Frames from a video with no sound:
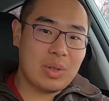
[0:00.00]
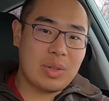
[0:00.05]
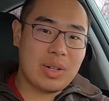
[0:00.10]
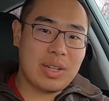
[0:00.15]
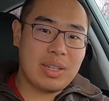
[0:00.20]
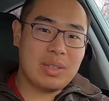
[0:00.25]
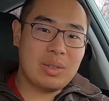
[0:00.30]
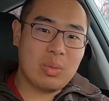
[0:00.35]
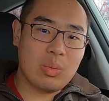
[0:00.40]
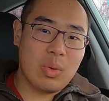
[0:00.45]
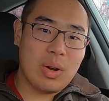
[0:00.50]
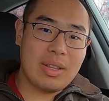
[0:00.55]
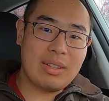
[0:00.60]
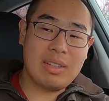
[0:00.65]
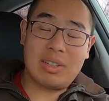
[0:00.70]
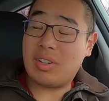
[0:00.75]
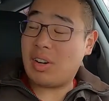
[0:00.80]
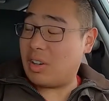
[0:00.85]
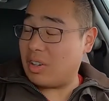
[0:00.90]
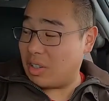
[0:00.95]
degrees
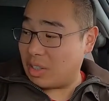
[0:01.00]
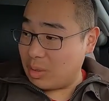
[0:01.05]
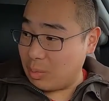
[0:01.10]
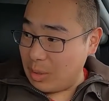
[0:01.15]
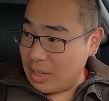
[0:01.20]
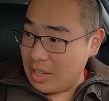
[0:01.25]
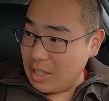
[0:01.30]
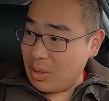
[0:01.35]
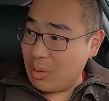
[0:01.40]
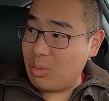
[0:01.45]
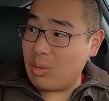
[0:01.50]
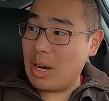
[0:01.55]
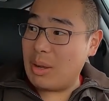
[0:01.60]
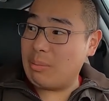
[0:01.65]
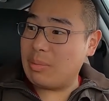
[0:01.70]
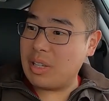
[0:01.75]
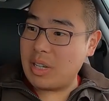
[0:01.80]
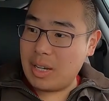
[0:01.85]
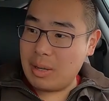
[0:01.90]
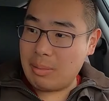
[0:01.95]
when the charging speed
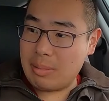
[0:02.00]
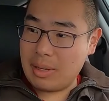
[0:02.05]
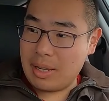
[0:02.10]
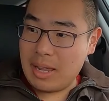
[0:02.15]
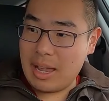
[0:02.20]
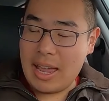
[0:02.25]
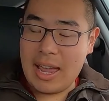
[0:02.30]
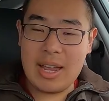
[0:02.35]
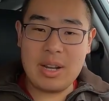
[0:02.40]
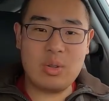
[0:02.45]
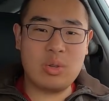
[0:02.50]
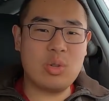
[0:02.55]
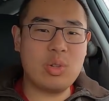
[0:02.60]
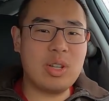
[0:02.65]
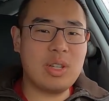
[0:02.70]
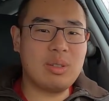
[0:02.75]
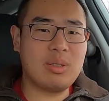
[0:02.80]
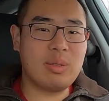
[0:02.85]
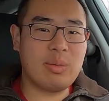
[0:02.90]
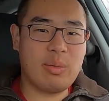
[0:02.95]
ramped up and
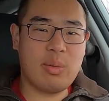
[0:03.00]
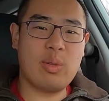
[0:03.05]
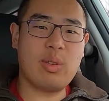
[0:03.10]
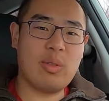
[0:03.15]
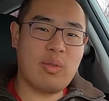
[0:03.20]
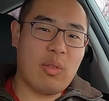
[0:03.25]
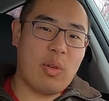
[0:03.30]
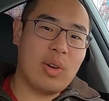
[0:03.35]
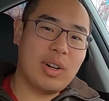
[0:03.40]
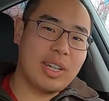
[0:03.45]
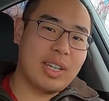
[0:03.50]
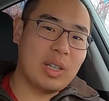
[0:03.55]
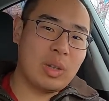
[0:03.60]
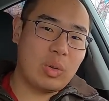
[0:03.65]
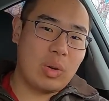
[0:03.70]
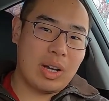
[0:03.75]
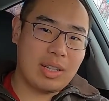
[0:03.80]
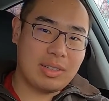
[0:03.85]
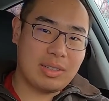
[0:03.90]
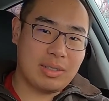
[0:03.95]
reached 44
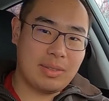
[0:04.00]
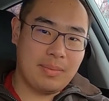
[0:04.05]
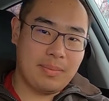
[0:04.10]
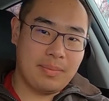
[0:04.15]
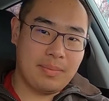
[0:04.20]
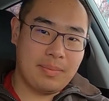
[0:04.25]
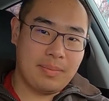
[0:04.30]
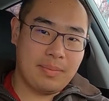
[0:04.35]
kilowatts.